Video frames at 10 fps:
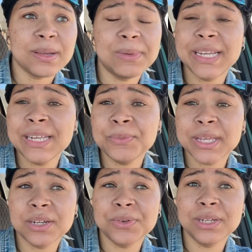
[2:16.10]
Bleeding
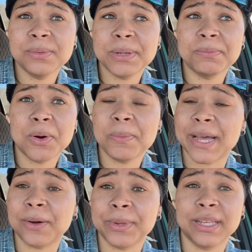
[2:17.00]
we can do a little bit more
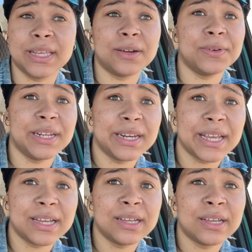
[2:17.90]
about. We can get on in
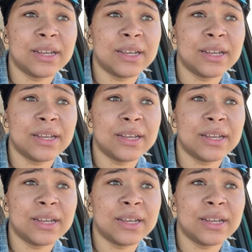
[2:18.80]
there.